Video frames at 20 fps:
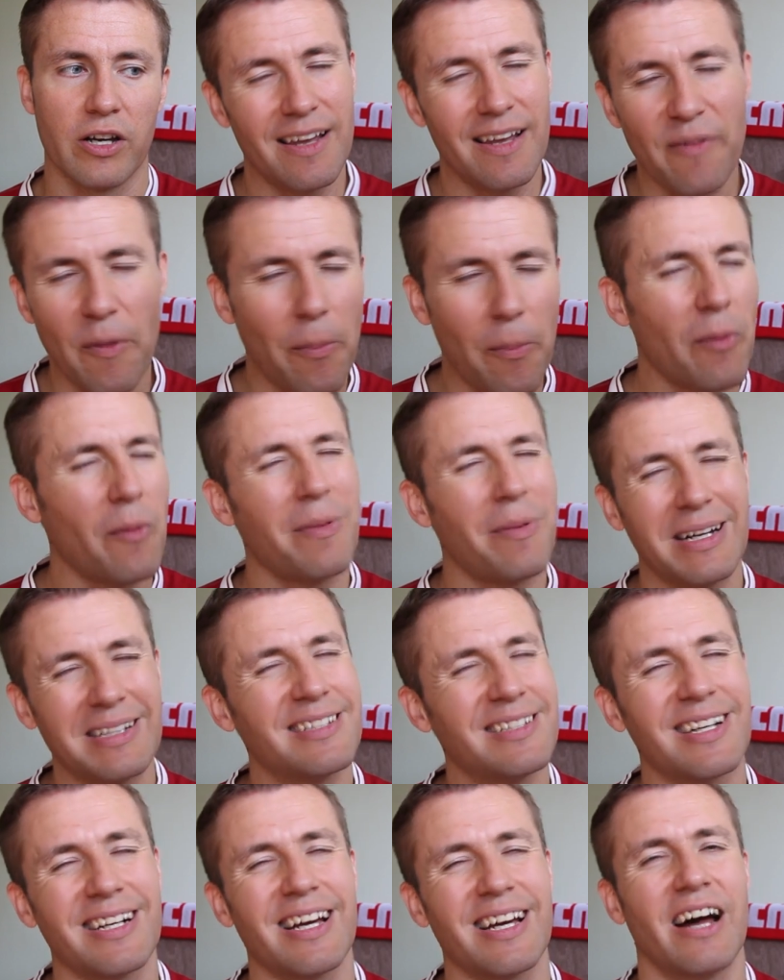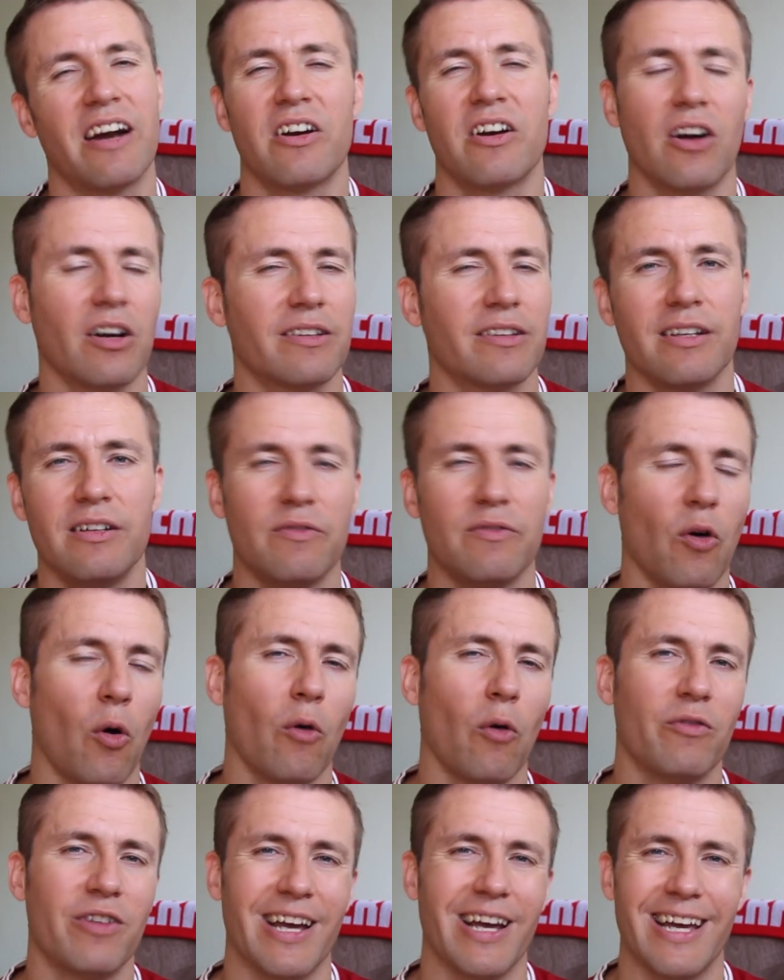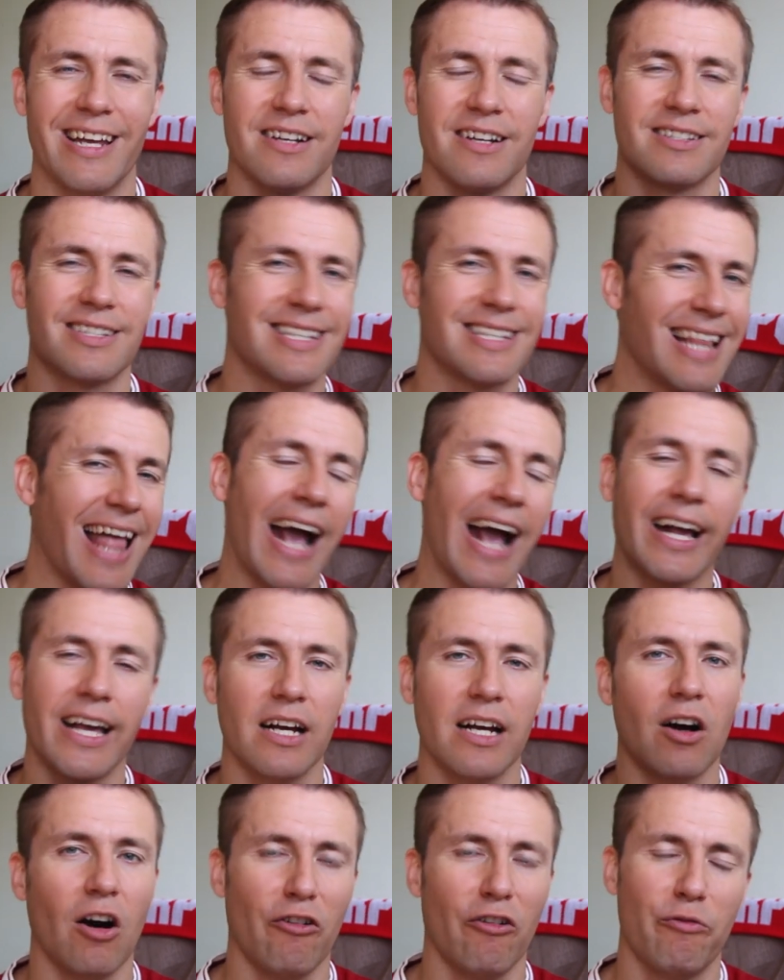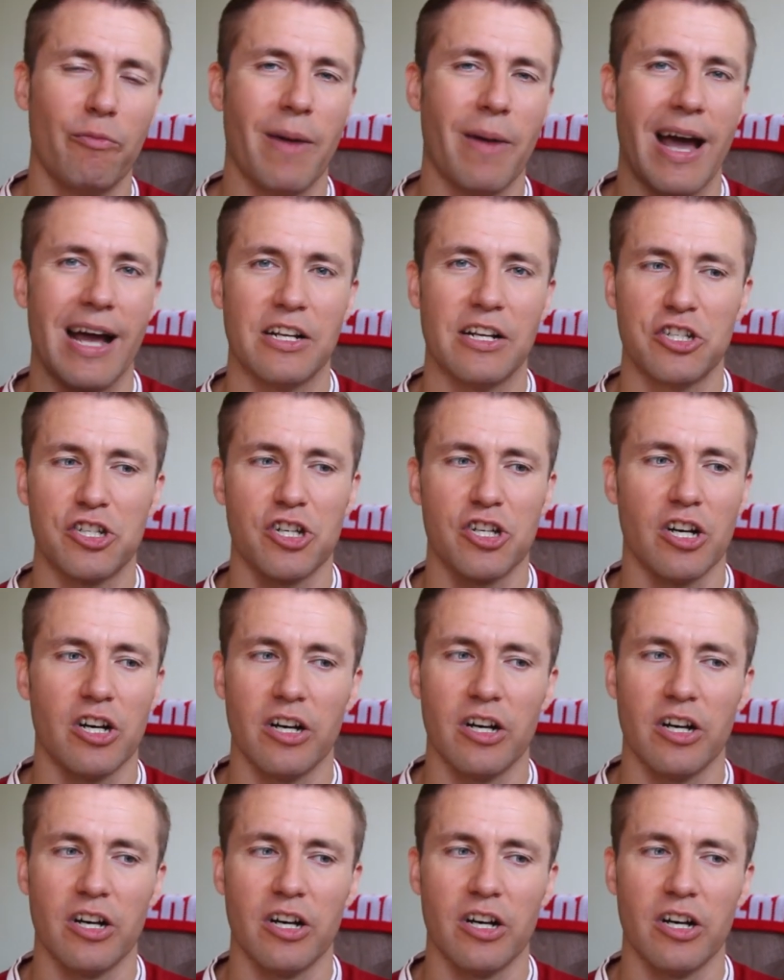Liverpool basically are not involved in a slagging off match,